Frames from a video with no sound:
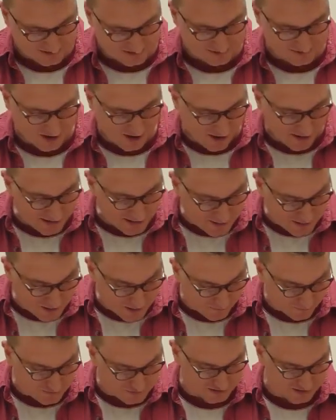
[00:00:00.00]
No, he
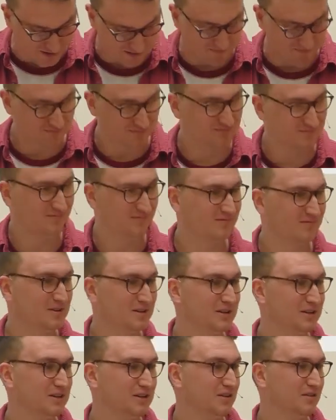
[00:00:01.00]
loves them.
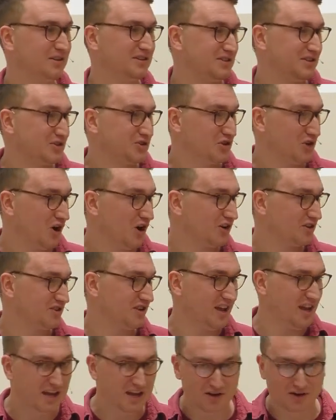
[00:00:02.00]
This is a church that
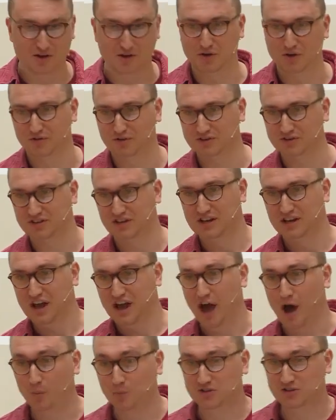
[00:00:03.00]
he and others
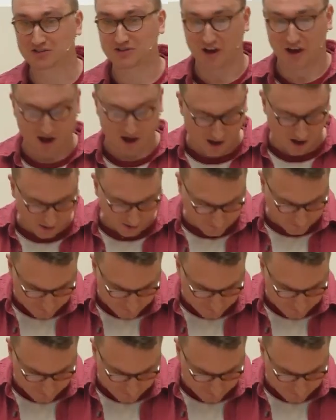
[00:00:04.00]
helped start and